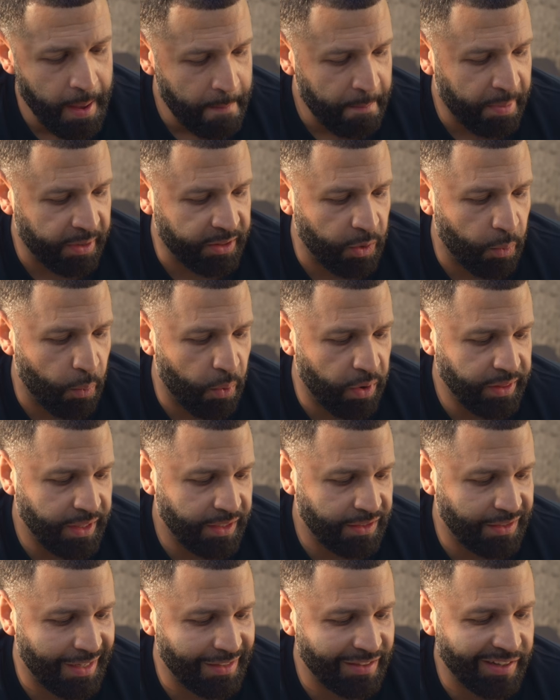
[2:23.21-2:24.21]
but the one that
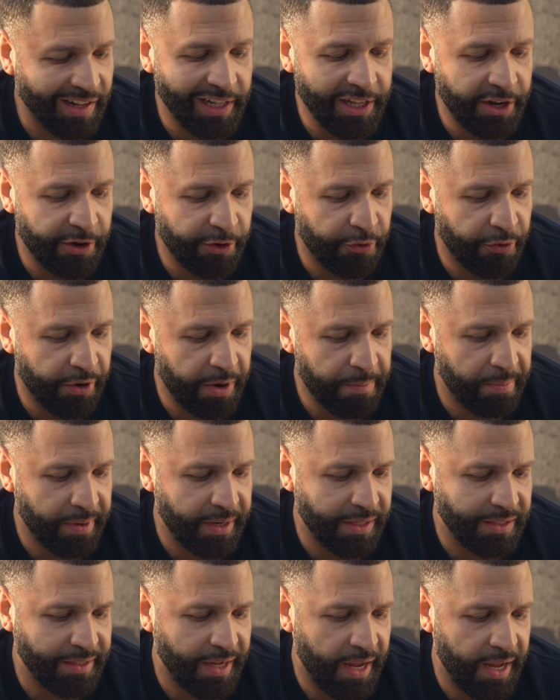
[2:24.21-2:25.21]
says clear grip and
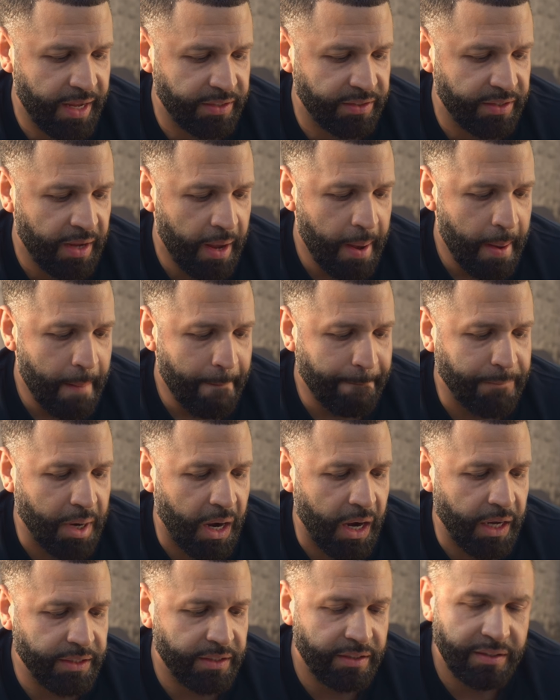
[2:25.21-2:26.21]
it says
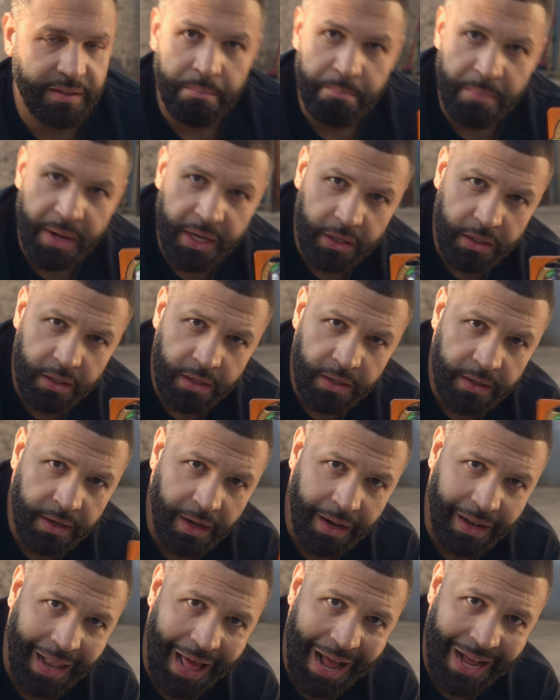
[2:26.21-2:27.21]
bonds to metal,
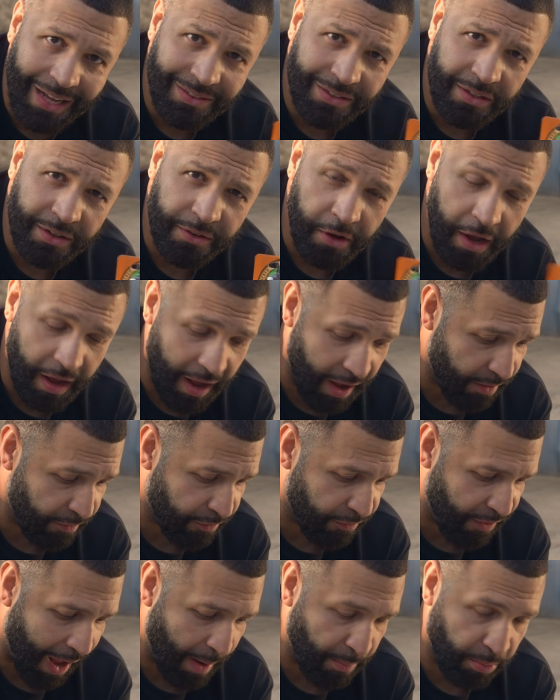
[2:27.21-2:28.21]
glass, and
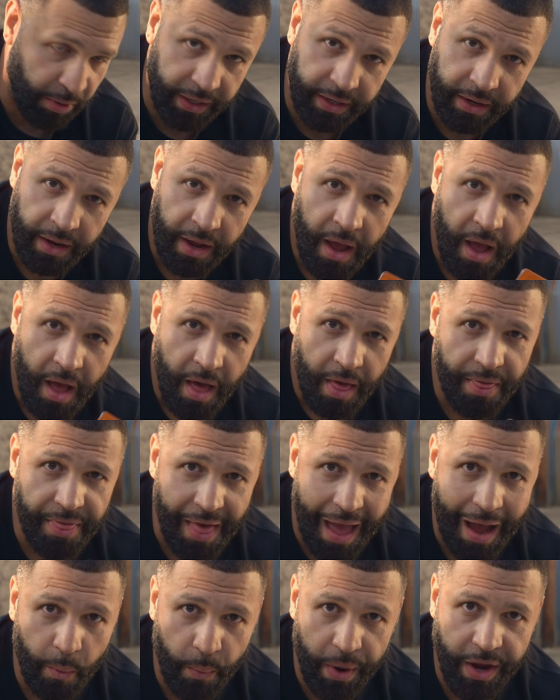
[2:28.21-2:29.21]
fabric.
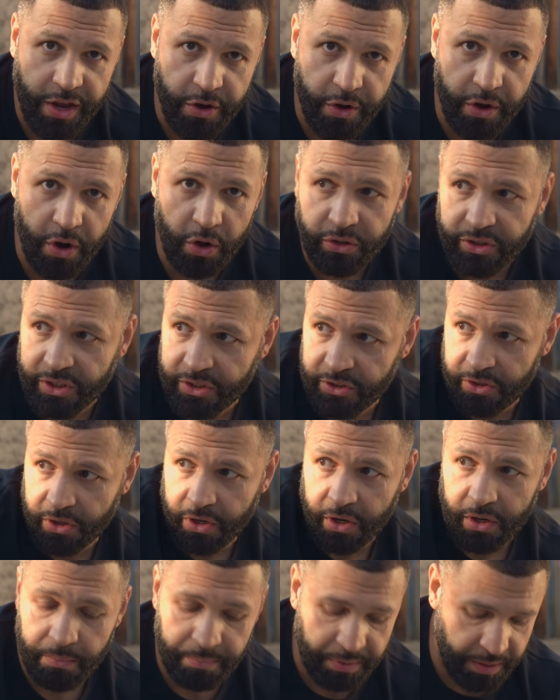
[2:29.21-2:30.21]
That way, you know, since you're
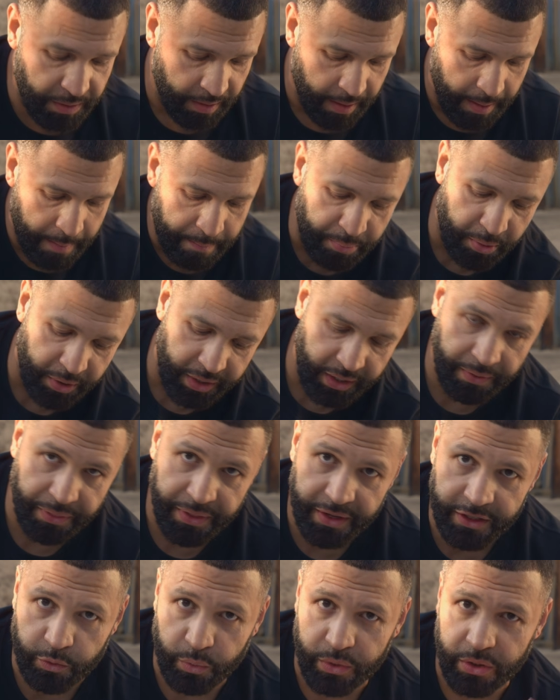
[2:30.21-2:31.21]
gonna be putting
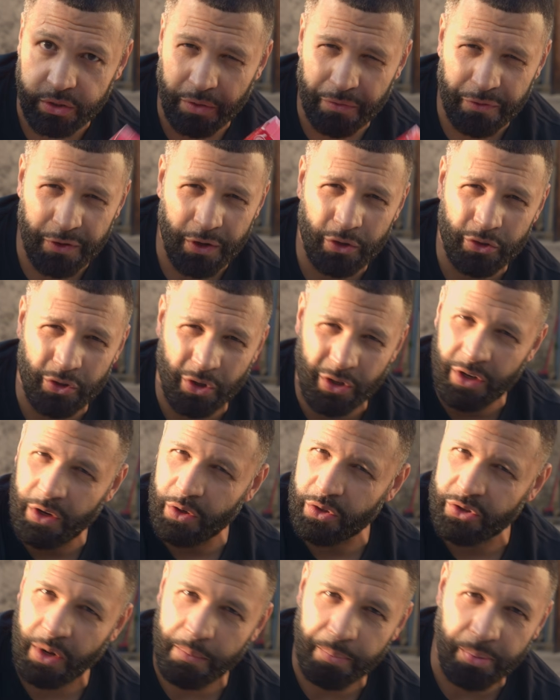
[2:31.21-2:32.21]
this with a diffuser, you know,
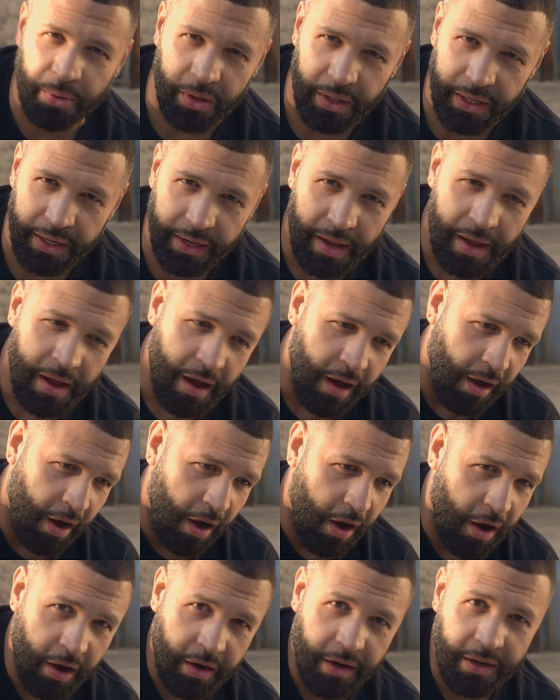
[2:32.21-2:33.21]
start pulling
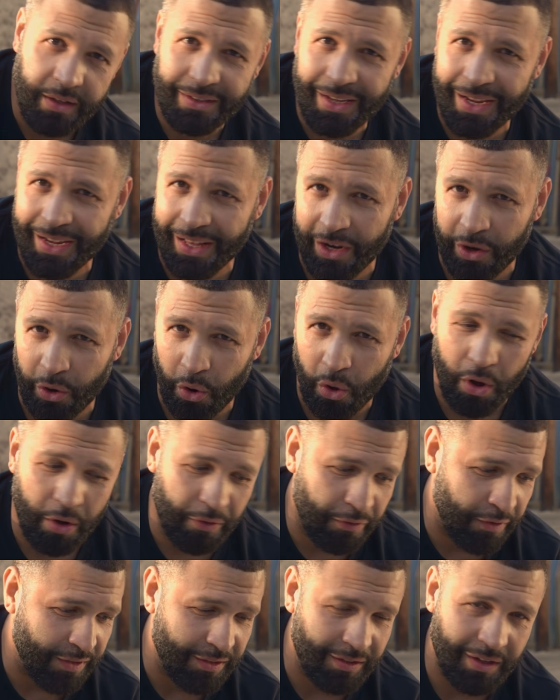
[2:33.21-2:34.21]
on and taking it
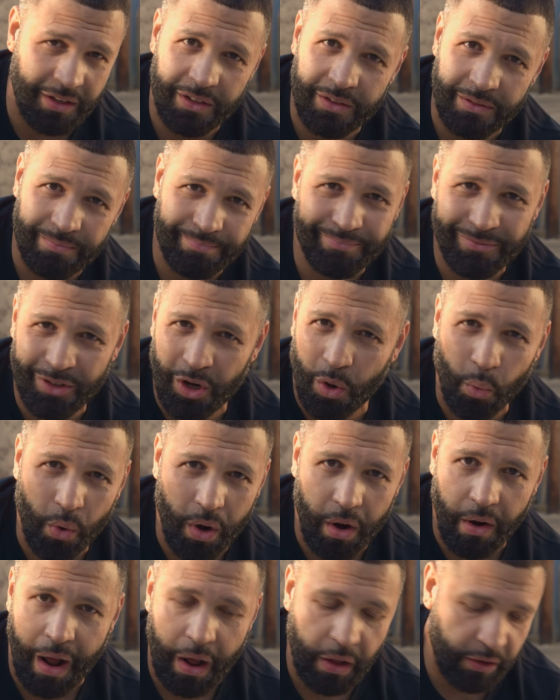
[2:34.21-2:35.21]
off, it's gonna, you know,
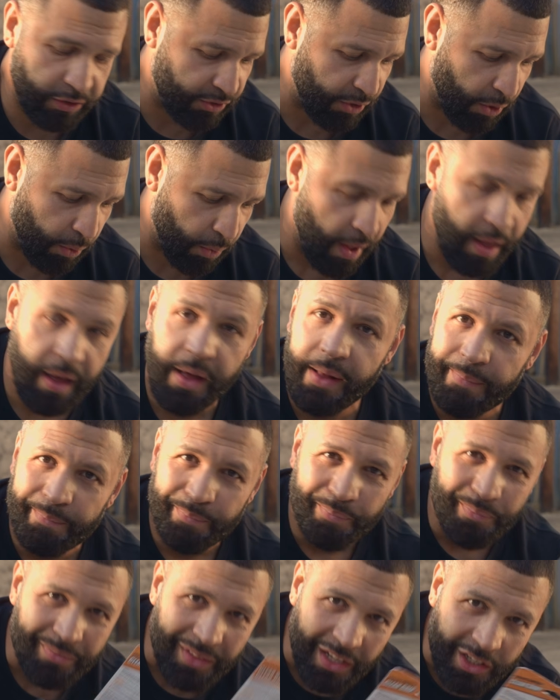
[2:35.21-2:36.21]
wear out. So
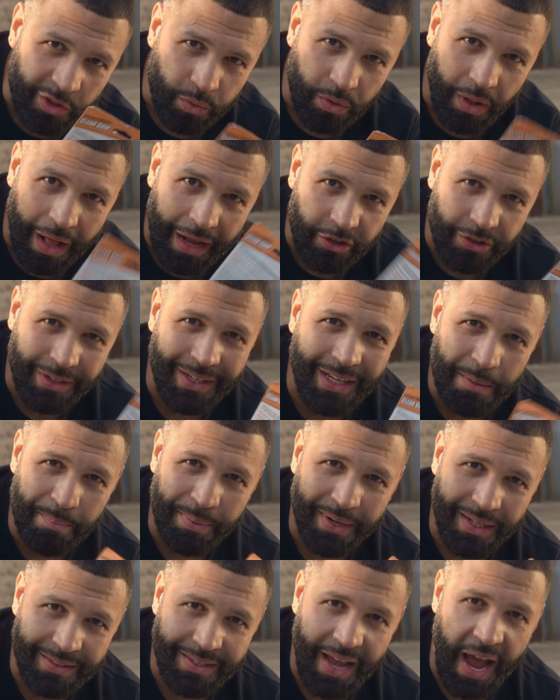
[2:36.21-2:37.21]
this will actually keep
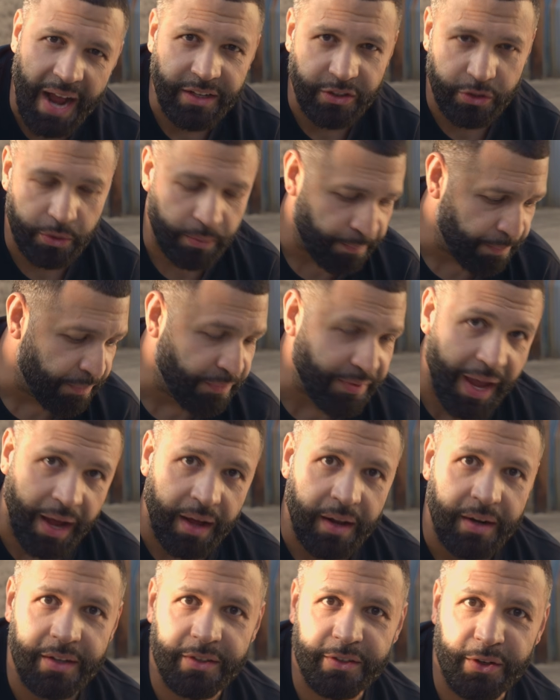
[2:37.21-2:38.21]
it intact. So yeah,
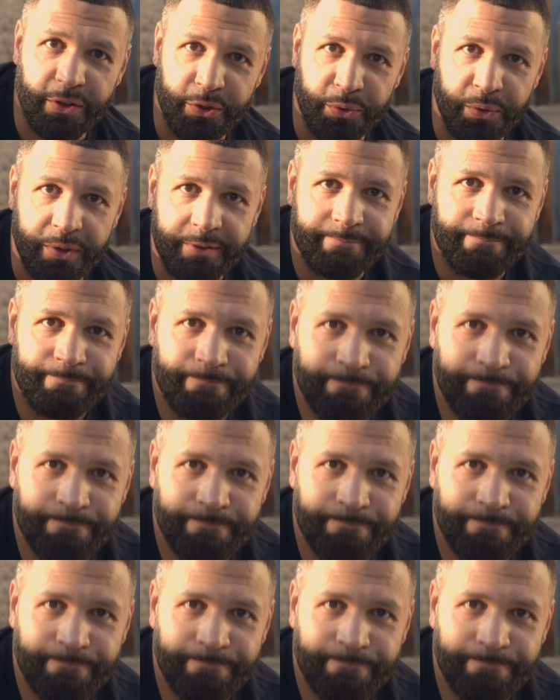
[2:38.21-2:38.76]
let's go do it.